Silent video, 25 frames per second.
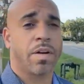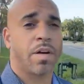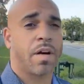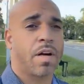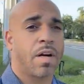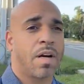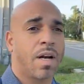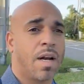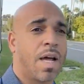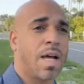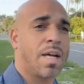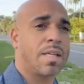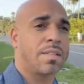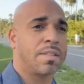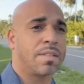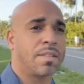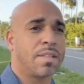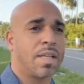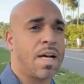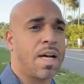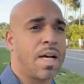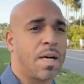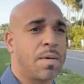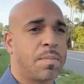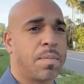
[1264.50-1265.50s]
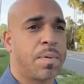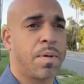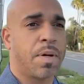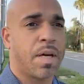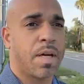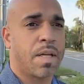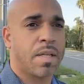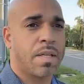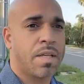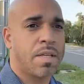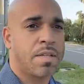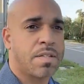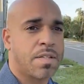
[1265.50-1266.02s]
our last stop,
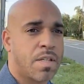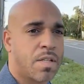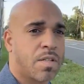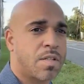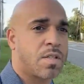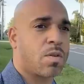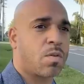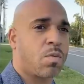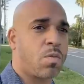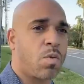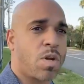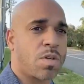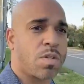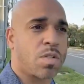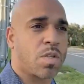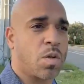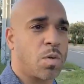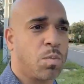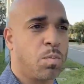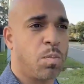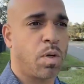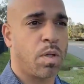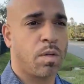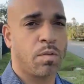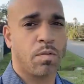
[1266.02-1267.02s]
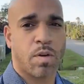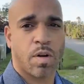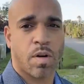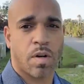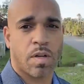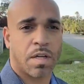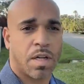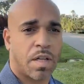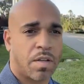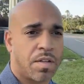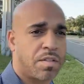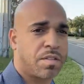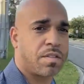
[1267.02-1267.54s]
and this is Roscoe Boulevard.
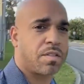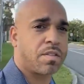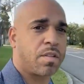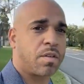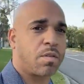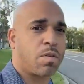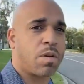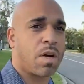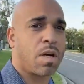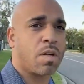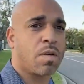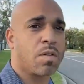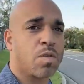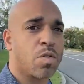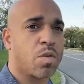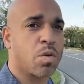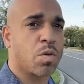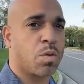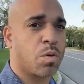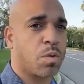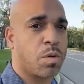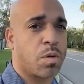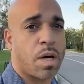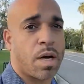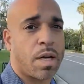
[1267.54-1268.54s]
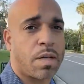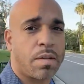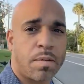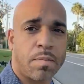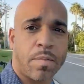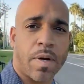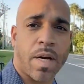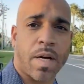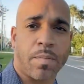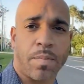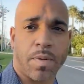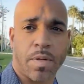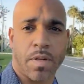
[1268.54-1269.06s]
Now this is the crown jewel, in
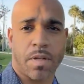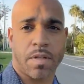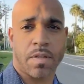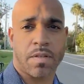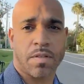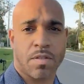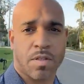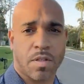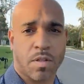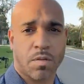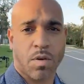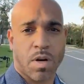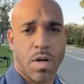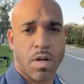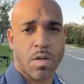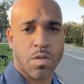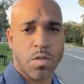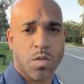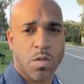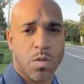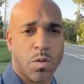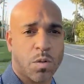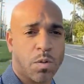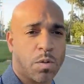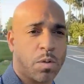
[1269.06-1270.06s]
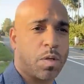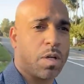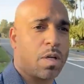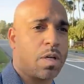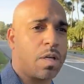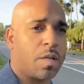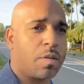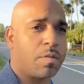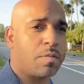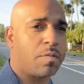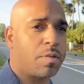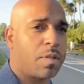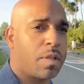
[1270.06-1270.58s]
my opinion, this is the crown jewel
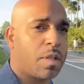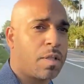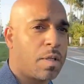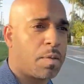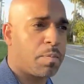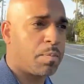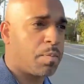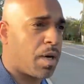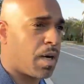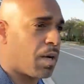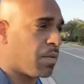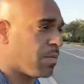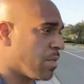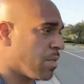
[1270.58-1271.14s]
of Palm